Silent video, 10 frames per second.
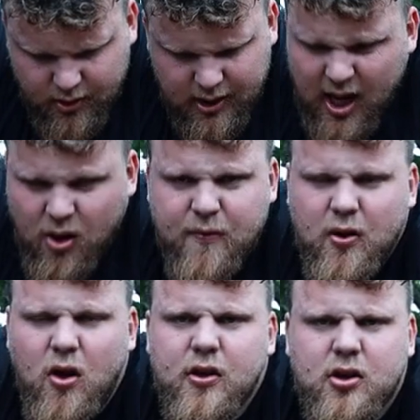yeah,
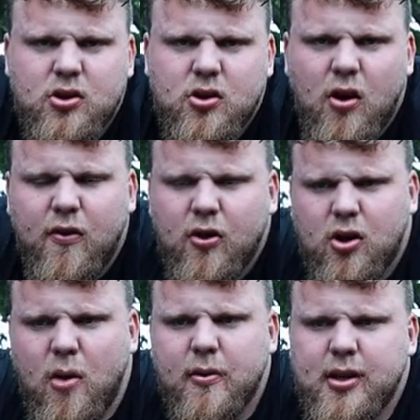overall, the
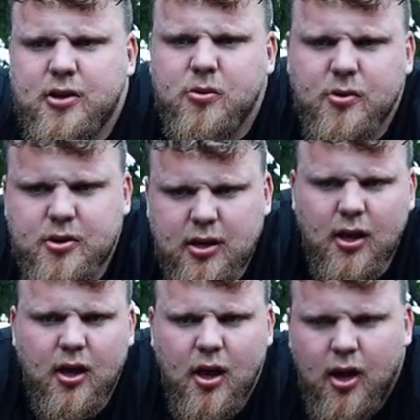competition was
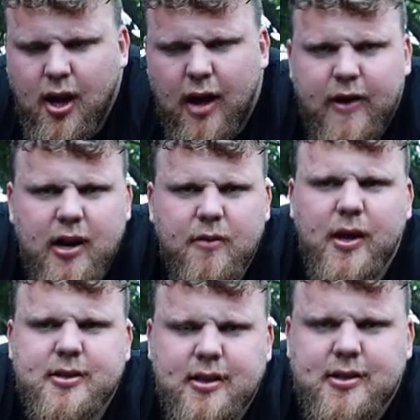a very
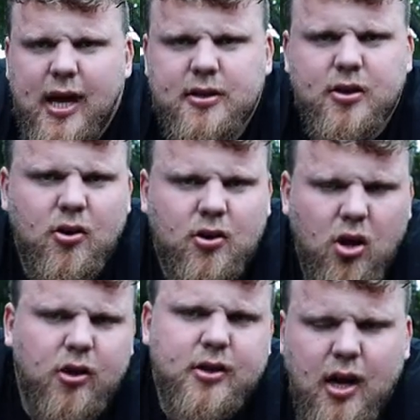big success. You know,
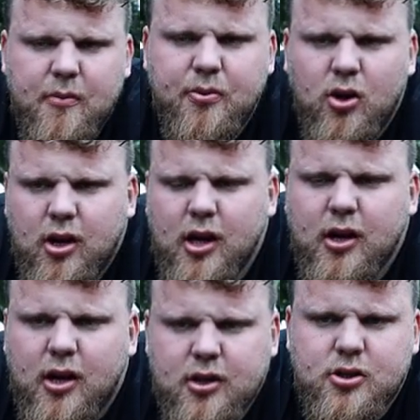Colin and Darren put on
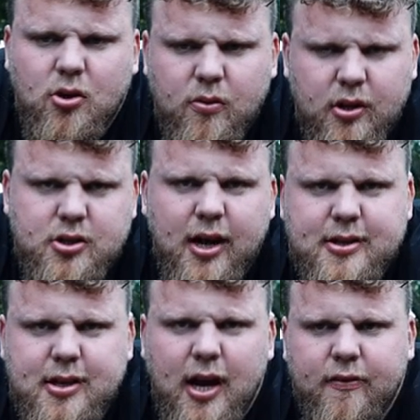another great show with the
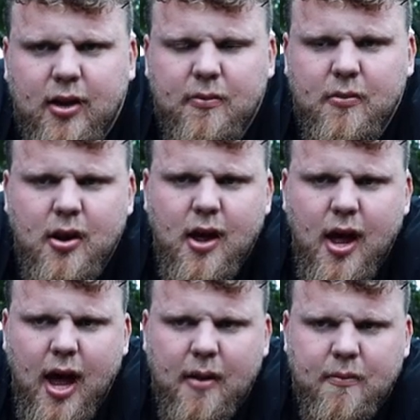Giants Live team.
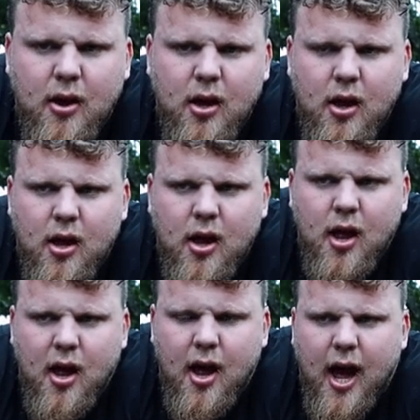
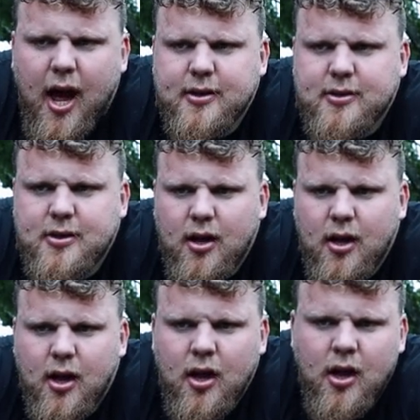
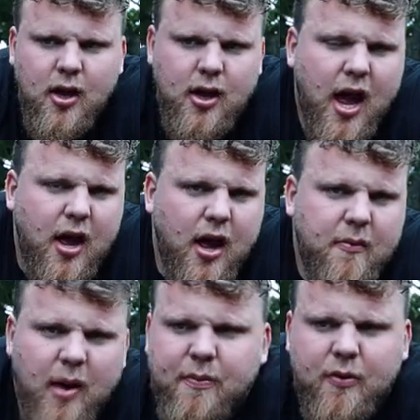
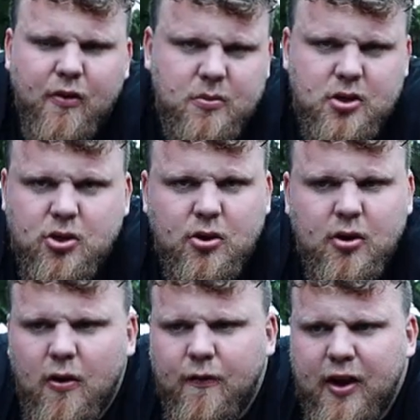My performance was good.
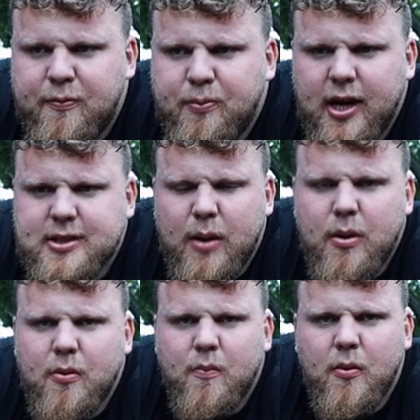You know, fifth place
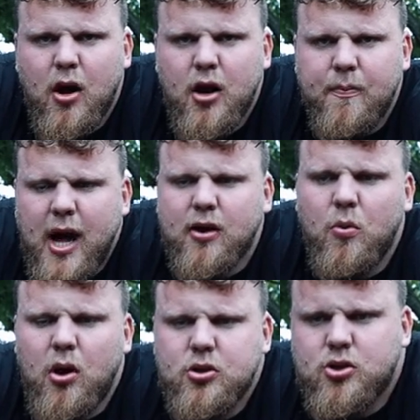coming on the back of
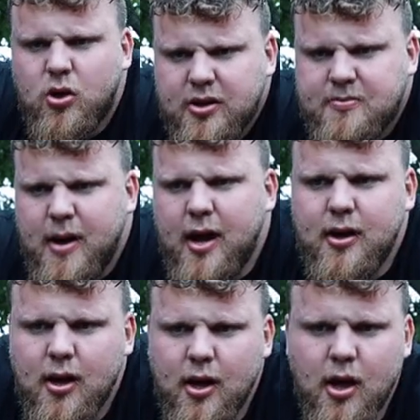World's Strongest
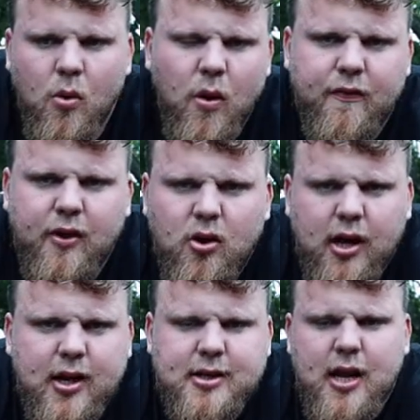Man with, you know,
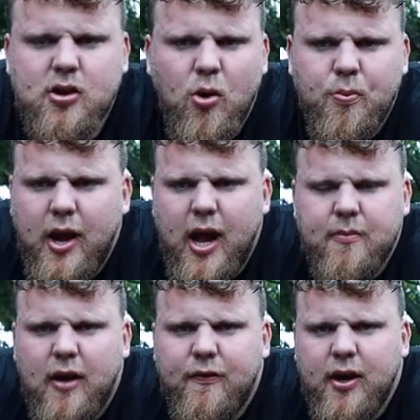like I said, no prep,
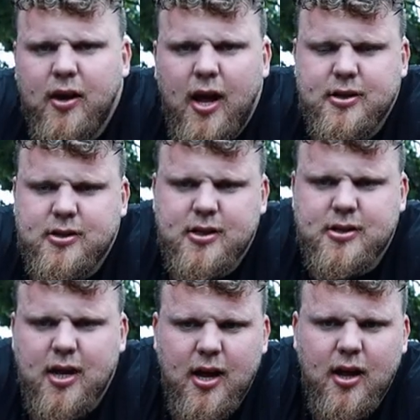nothing. It's
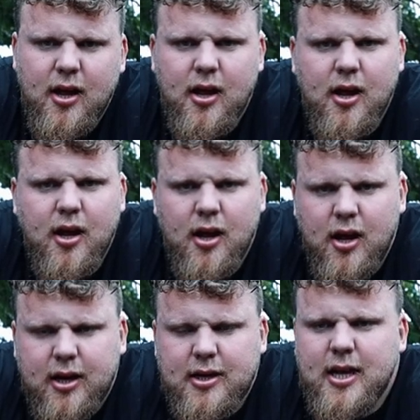just,
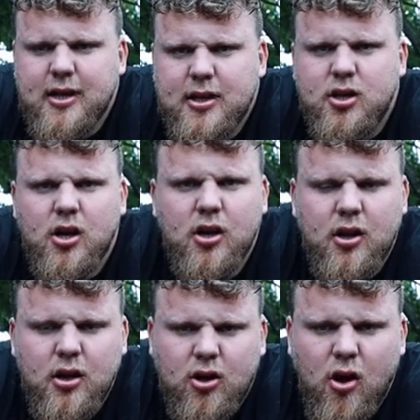like I said, this year,
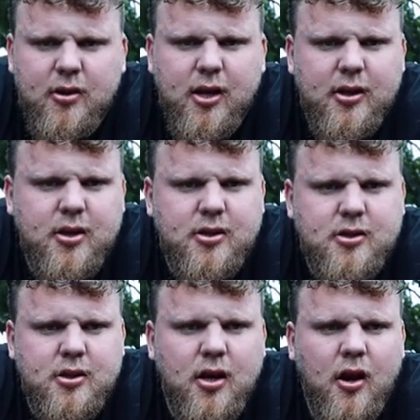the
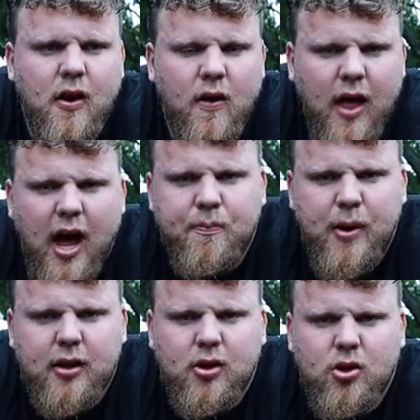competitions that I
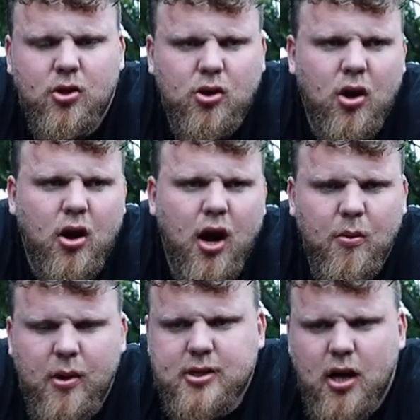pick to do good on are
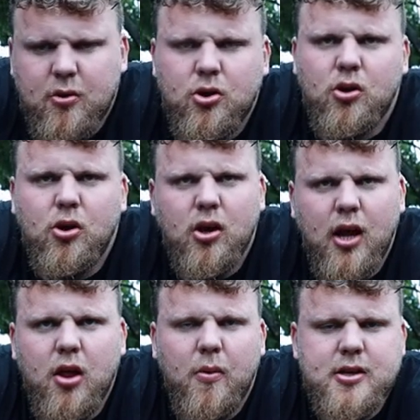the ones that I'll do good on. The
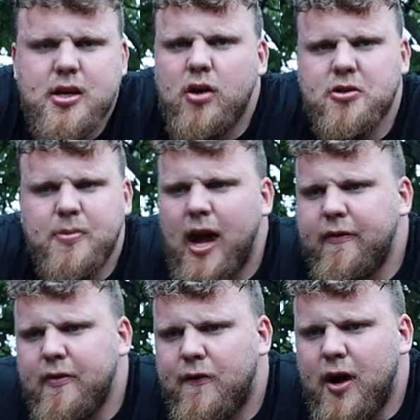other ones I'll just be
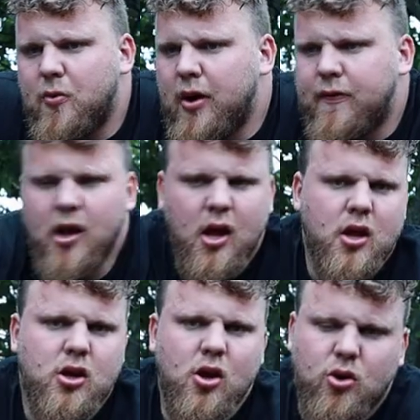having fun with,
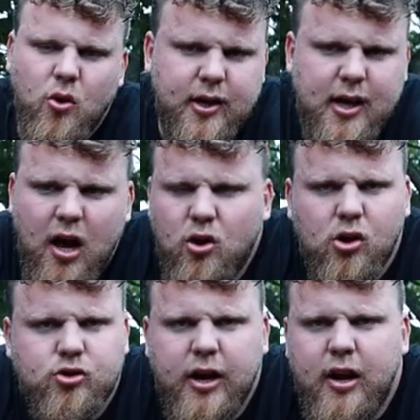you know, going down,
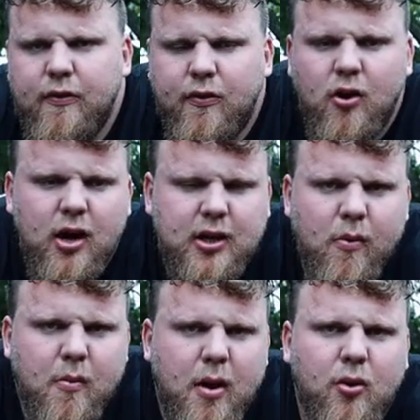not training for, and
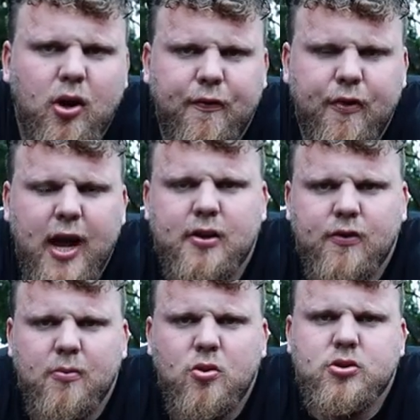keeping my body fresh
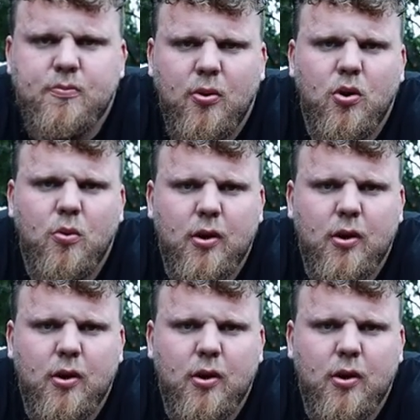for the most important